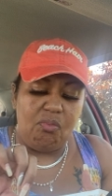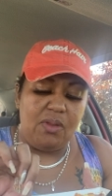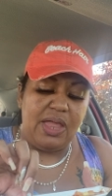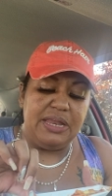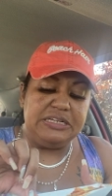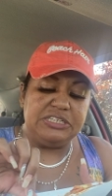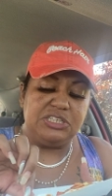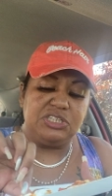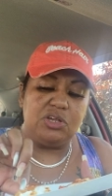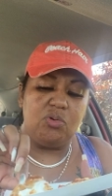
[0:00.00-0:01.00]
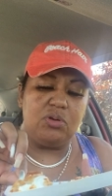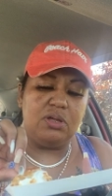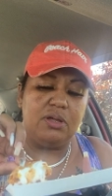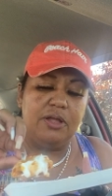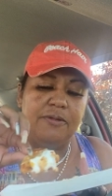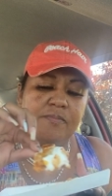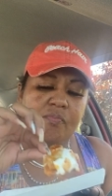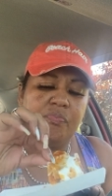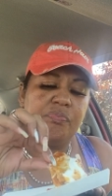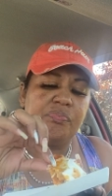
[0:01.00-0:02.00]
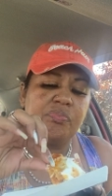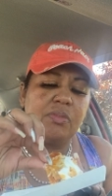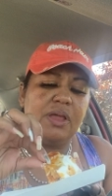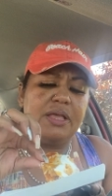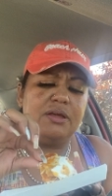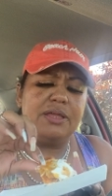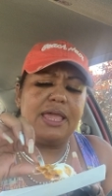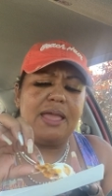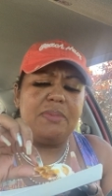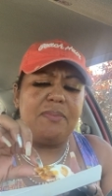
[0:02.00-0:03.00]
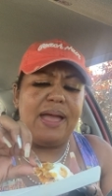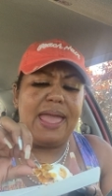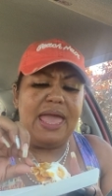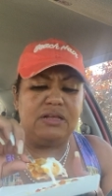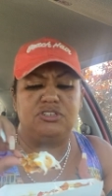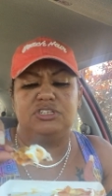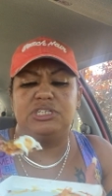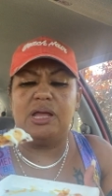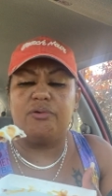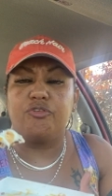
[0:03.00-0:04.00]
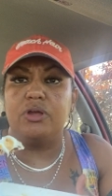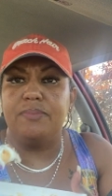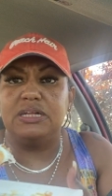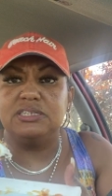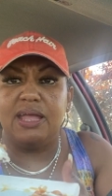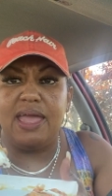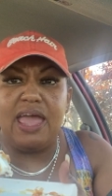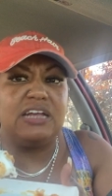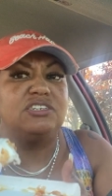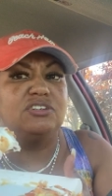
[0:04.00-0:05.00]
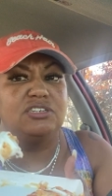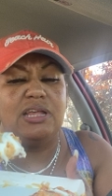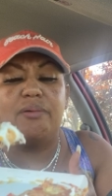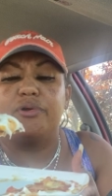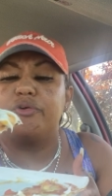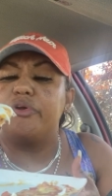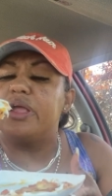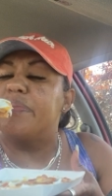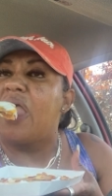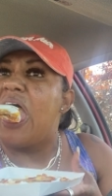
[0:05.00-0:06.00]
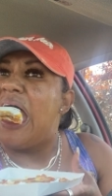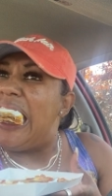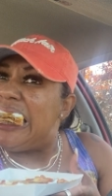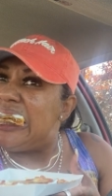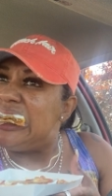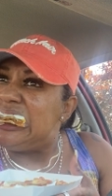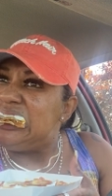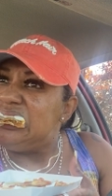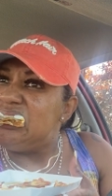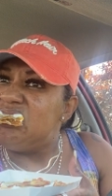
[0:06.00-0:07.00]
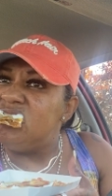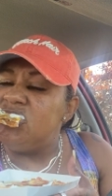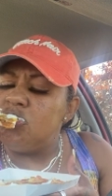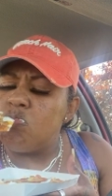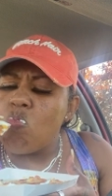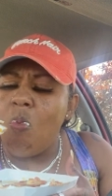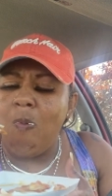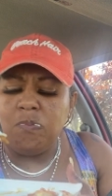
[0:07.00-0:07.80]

And this is so good. They could have gave me my extra sour cream. I said extra sour cream. Mmm.